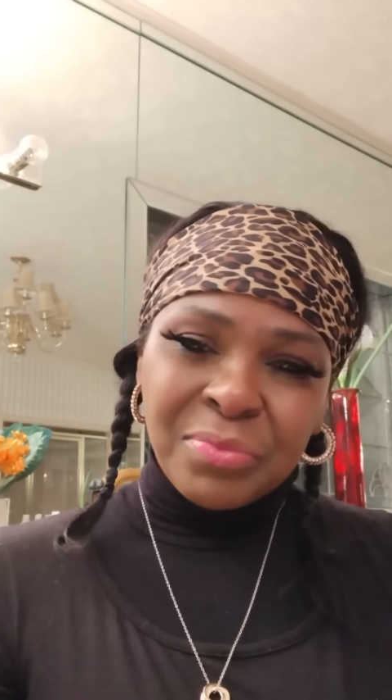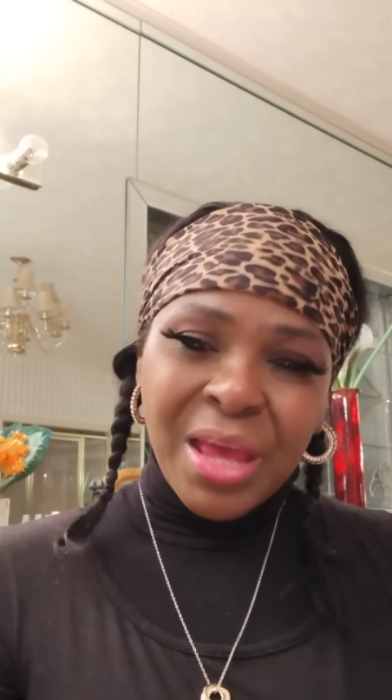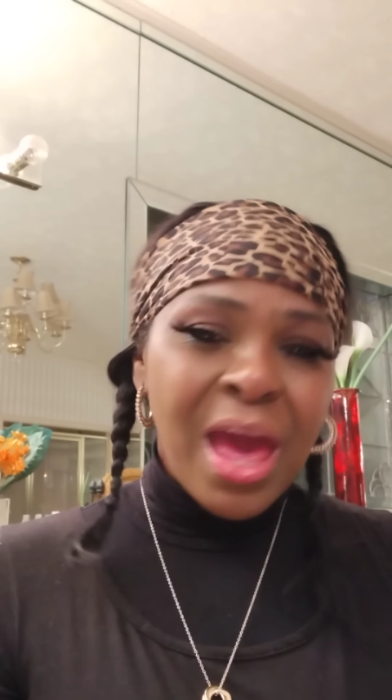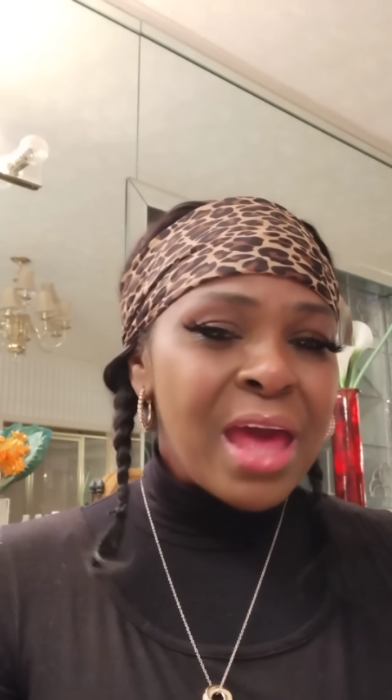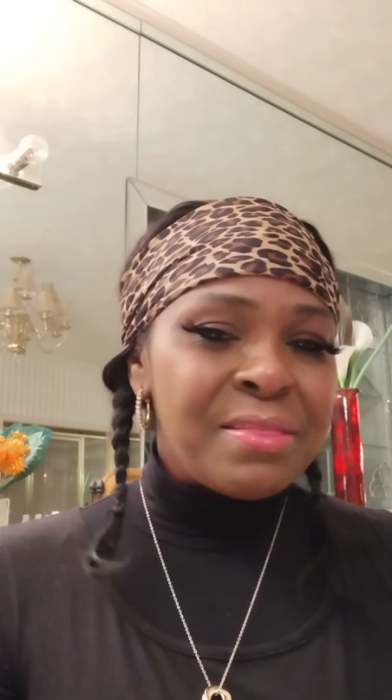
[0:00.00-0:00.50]

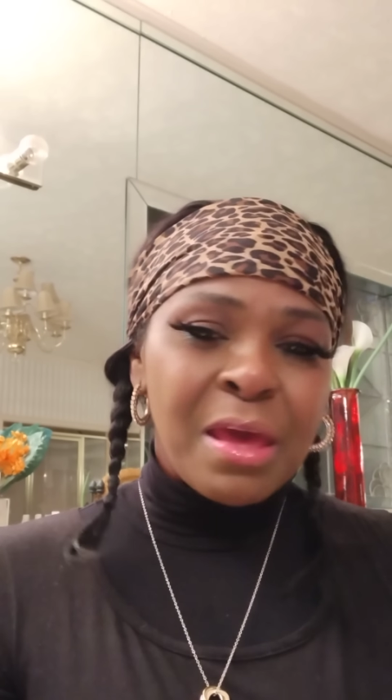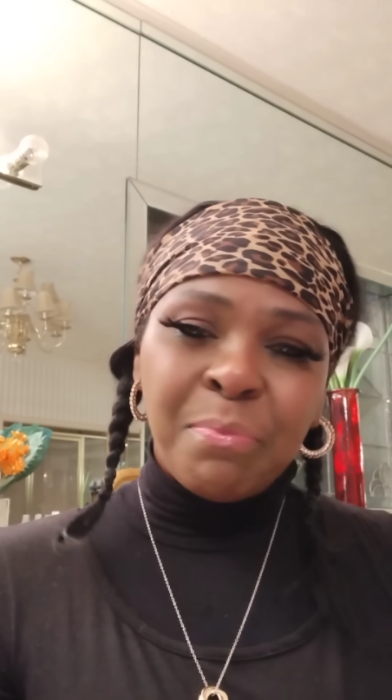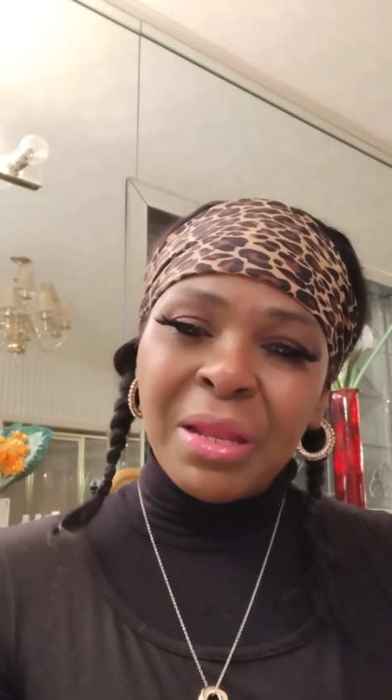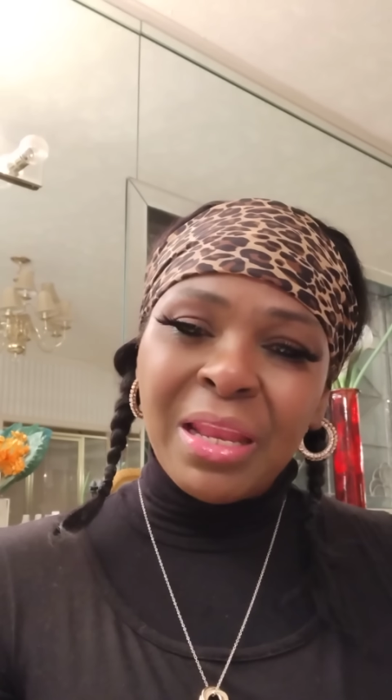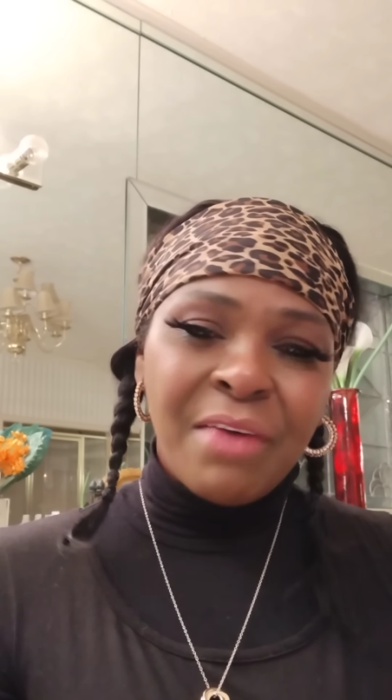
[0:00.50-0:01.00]
Had they
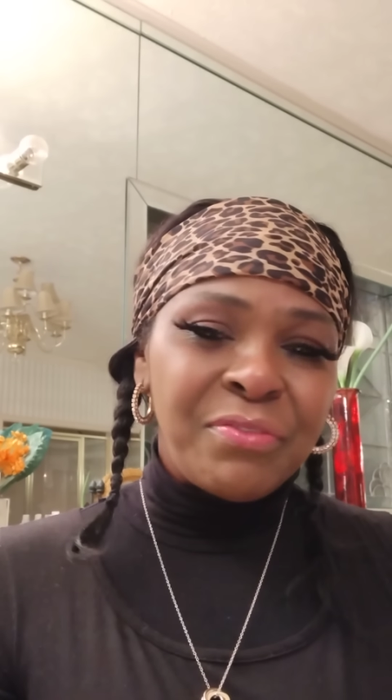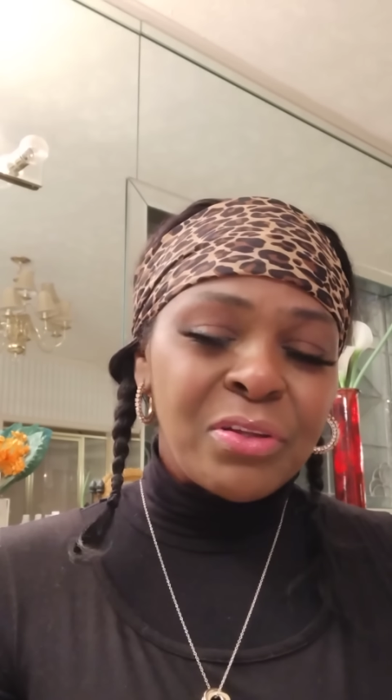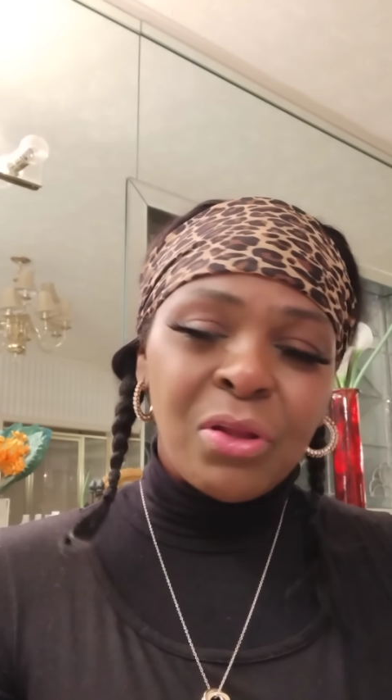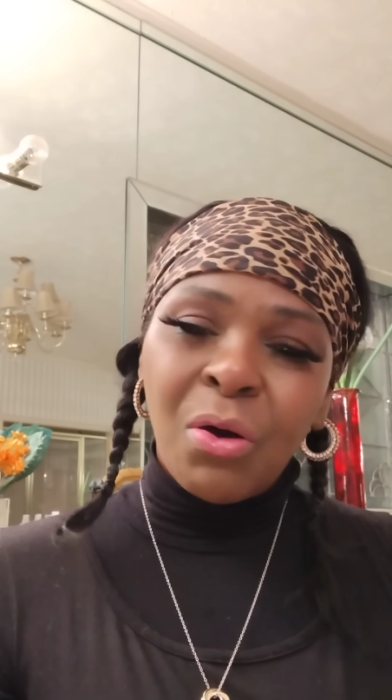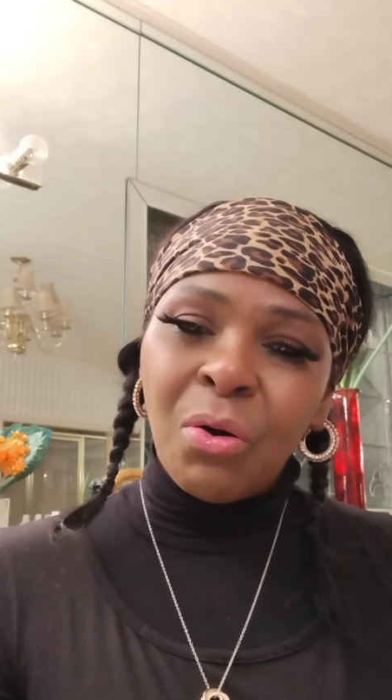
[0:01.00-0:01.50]
been left
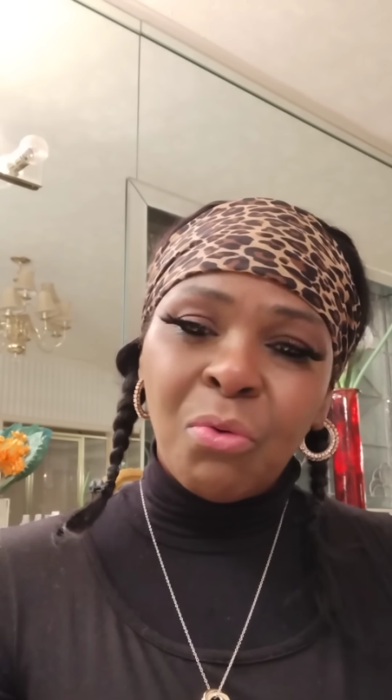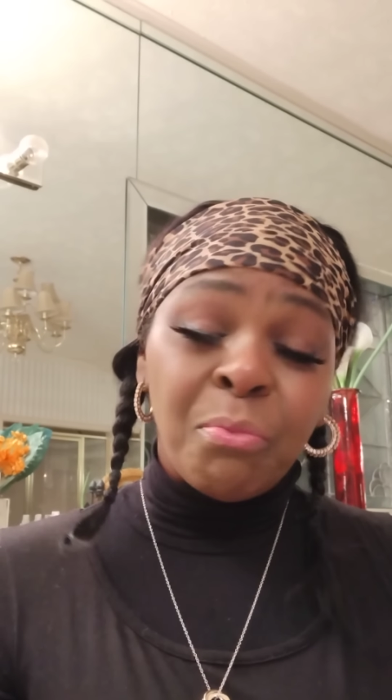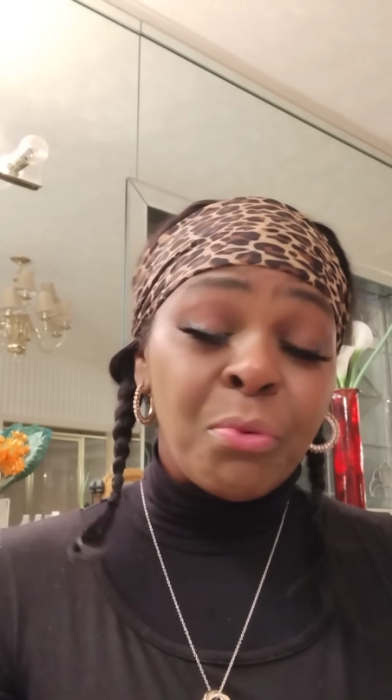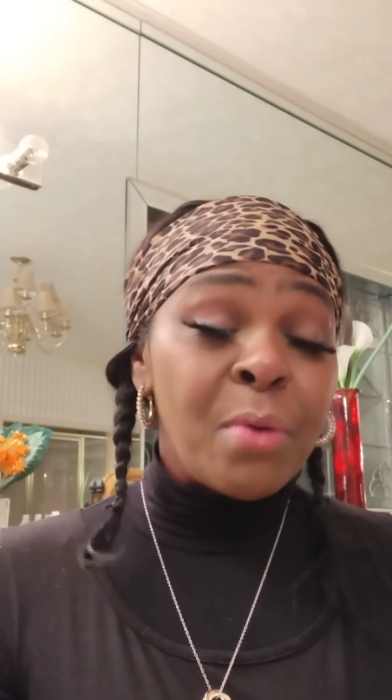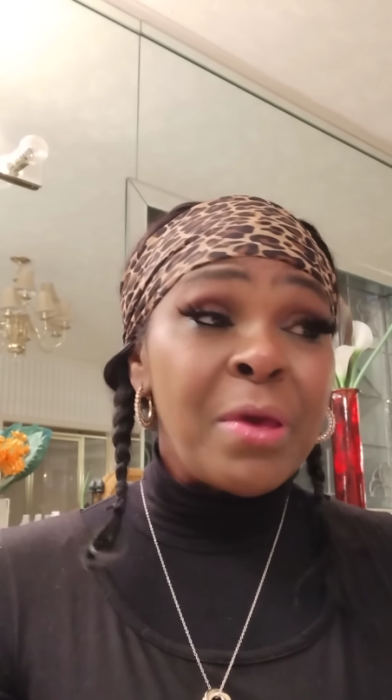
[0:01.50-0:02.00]
alone.
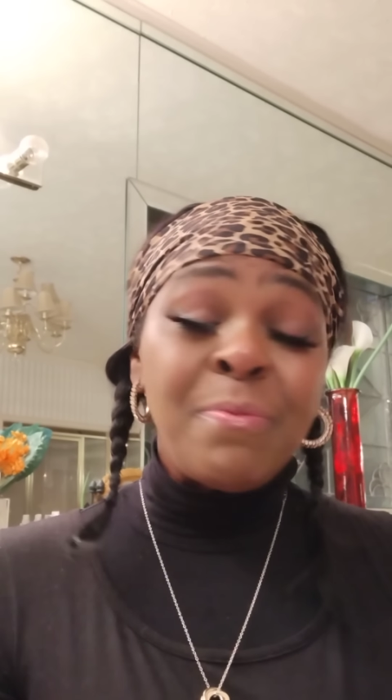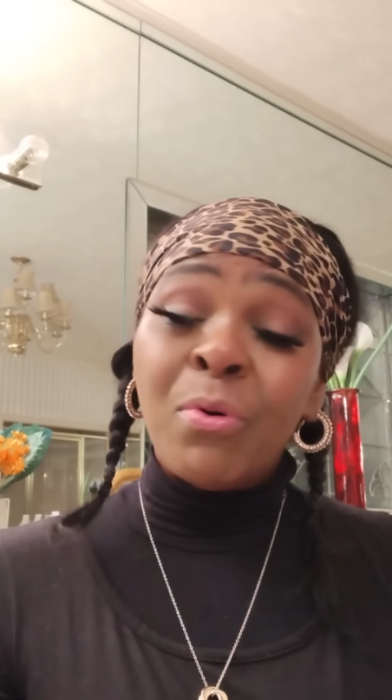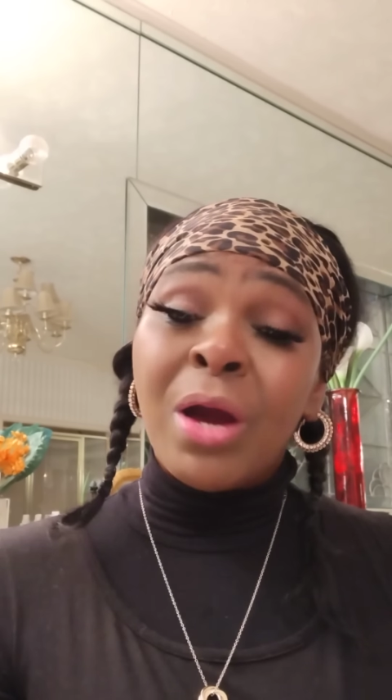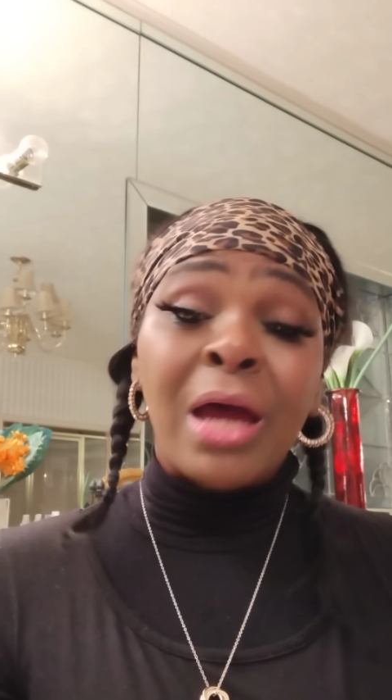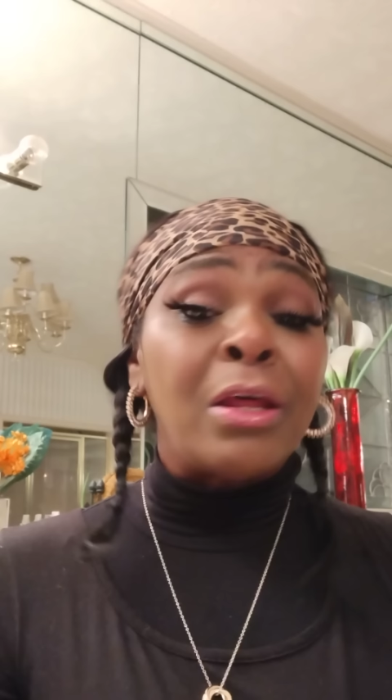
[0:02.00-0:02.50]
Boy,
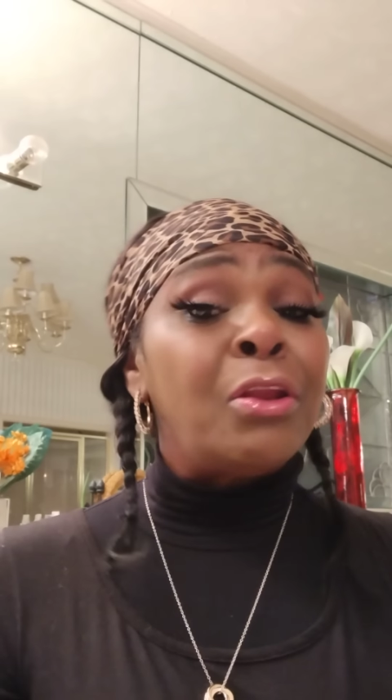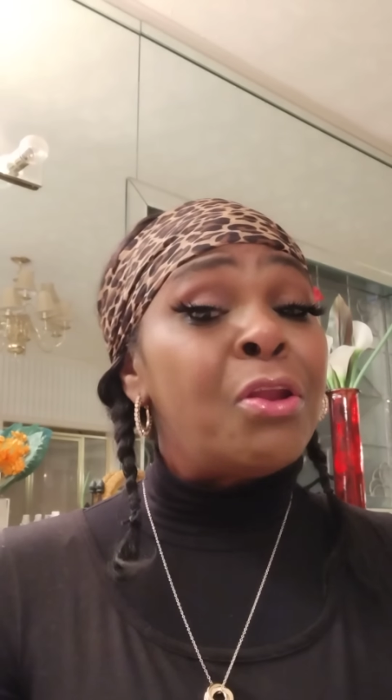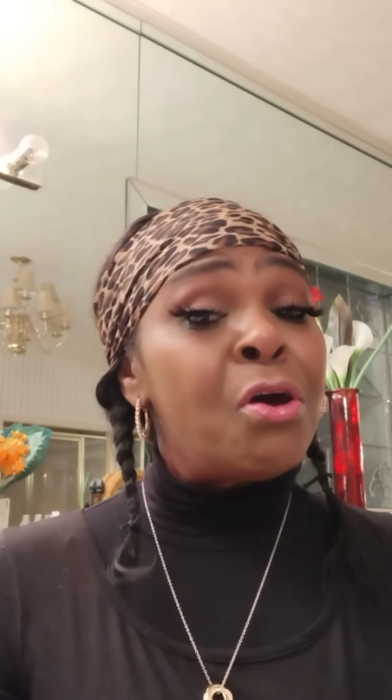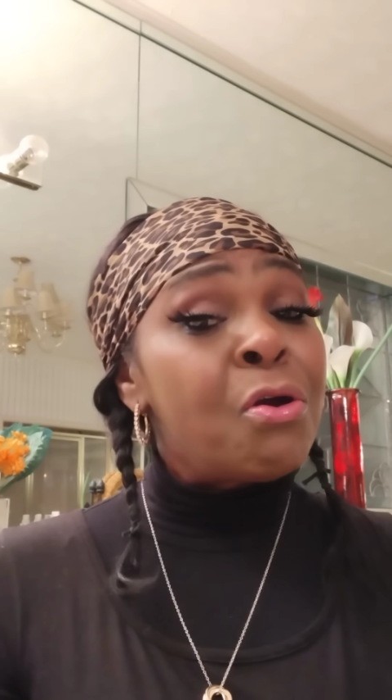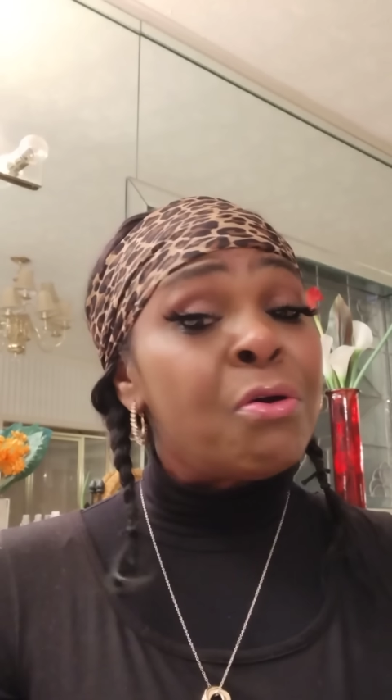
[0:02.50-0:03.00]
people got a
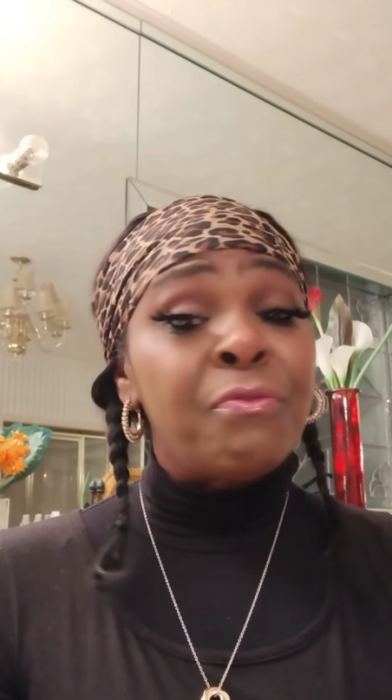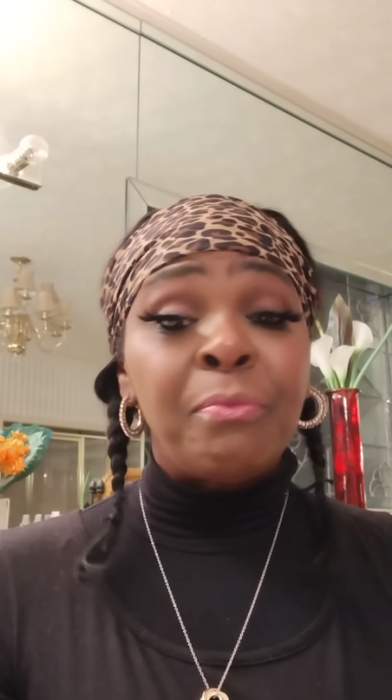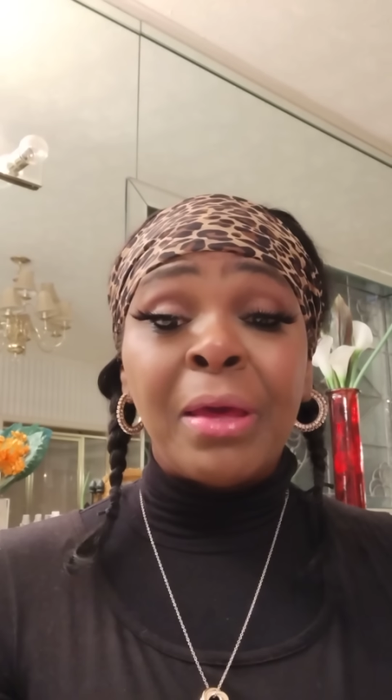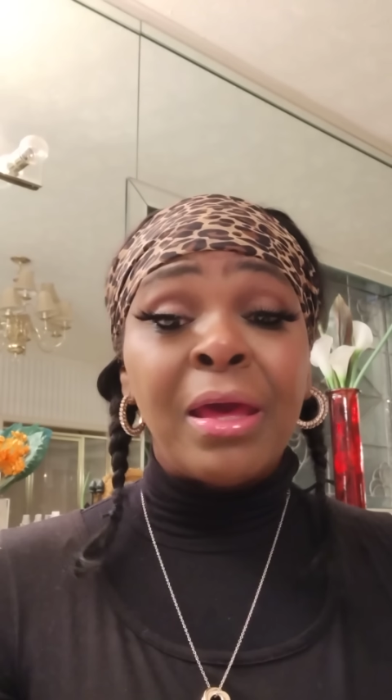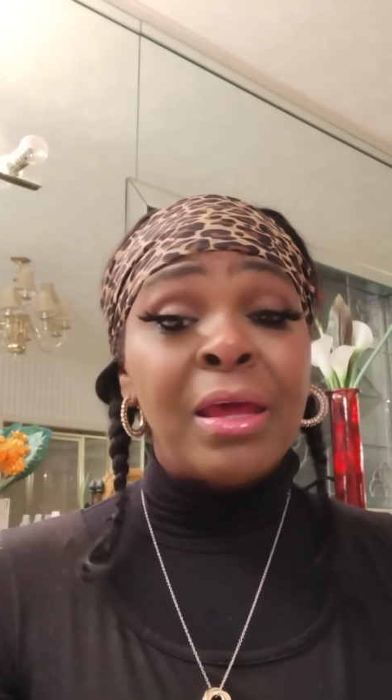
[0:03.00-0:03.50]

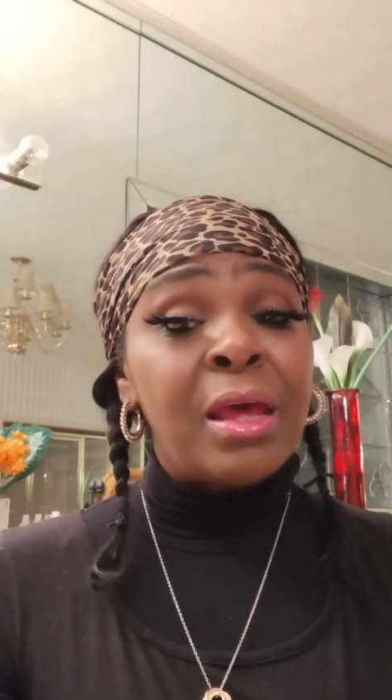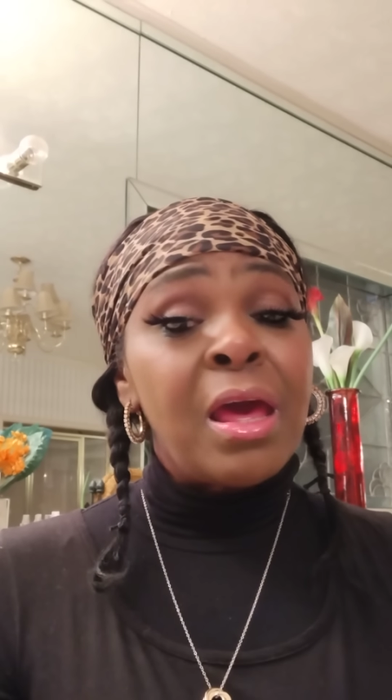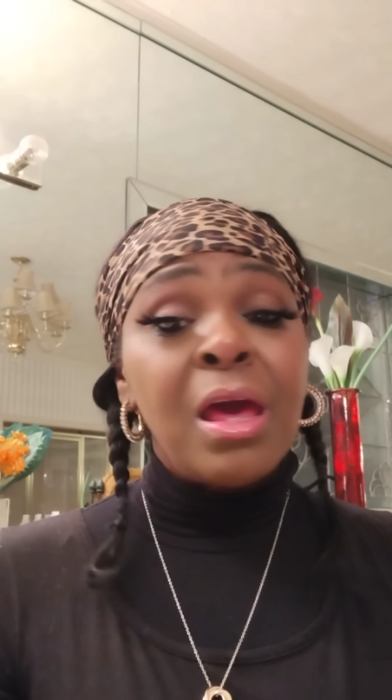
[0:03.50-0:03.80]
nerve, man.